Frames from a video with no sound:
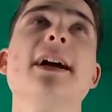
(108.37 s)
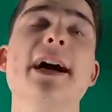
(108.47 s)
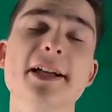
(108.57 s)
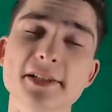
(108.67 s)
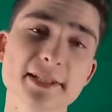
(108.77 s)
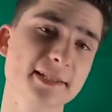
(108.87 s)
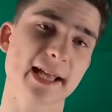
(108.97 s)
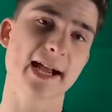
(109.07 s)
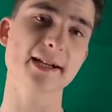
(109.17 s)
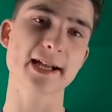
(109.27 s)

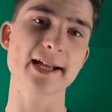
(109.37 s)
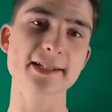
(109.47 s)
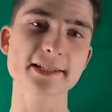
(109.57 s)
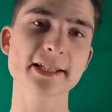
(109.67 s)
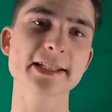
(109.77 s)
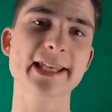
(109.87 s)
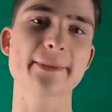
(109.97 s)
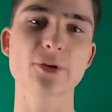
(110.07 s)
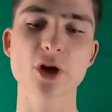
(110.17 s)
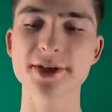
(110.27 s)
accidentally
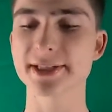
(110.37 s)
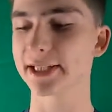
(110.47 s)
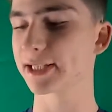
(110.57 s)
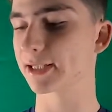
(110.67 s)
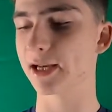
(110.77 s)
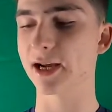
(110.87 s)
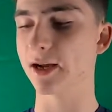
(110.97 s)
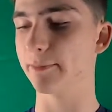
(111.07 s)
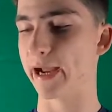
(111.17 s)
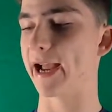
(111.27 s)
came across this
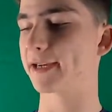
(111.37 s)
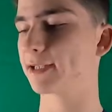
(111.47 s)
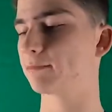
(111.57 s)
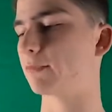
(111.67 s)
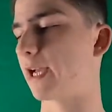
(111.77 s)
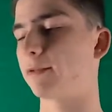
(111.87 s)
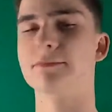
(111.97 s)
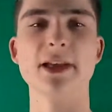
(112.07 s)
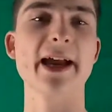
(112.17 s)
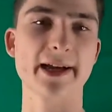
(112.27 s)
by accident. Yeah,
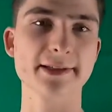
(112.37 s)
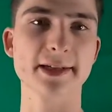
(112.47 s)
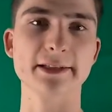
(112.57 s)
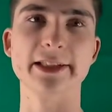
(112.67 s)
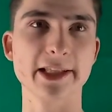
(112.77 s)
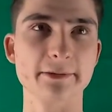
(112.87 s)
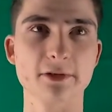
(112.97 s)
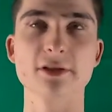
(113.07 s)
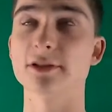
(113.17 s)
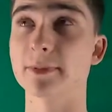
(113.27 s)
I accidentally came
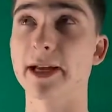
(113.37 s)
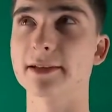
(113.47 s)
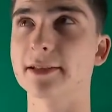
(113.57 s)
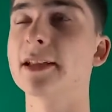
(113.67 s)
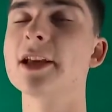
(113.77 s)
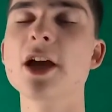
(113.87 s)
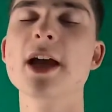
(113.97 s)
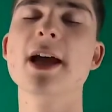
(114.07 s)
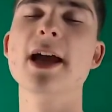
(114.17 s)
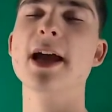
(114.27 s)
across this by accident.
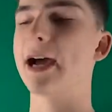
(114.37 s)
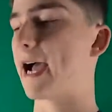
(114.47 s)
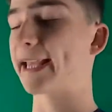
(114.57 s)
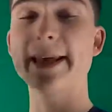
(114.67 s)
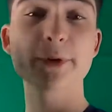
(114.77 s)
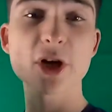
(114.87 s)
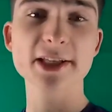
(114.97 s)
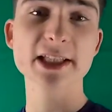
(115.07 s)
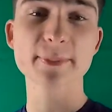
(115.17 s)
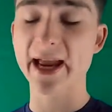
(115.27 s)
I came
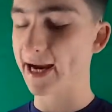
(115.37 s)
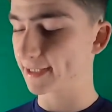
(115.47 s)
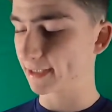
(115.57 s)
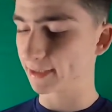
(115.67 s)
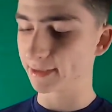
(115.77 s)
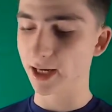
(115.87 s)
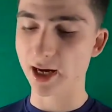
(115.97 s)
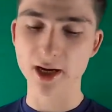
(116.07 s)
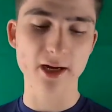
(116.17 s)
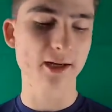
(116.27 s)
across this by accident,
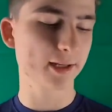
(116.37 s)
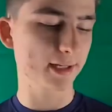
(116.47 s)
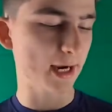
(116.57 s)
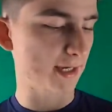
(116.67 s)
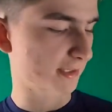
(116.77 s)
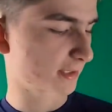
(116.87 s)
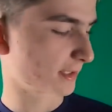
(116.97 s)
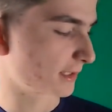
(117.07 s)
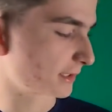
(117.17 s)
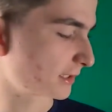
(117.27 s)
guys.
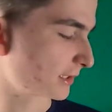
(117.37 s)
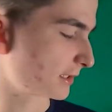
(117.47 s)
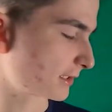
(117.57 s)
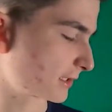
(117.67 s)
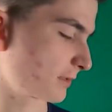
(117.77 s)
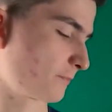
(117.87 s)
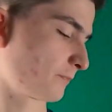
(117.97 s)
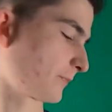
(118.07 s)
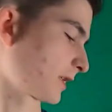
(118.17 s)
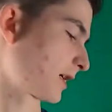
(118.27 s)
This is
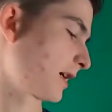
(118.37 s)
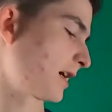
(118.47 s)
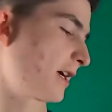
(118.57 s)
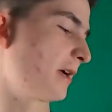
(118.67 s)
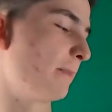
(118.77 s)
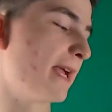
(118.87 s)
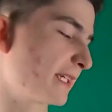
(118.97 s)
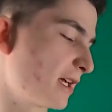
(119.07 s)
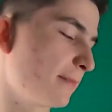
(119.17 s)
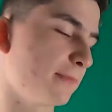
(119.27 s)

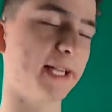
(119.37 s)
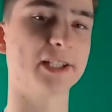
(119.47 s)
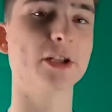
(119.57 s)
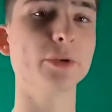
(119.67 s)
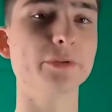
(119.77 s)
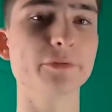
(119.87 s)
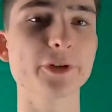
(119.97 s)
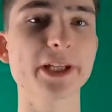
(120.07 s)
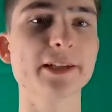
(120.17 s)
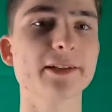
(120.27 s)
Magnum. It's
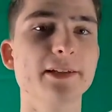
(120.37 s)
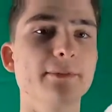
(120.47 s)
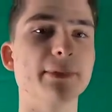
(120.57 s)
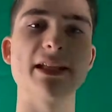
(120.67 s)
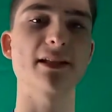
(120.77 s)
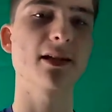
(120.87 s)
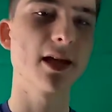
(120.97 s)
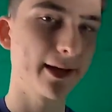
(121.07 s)
gluten-free, means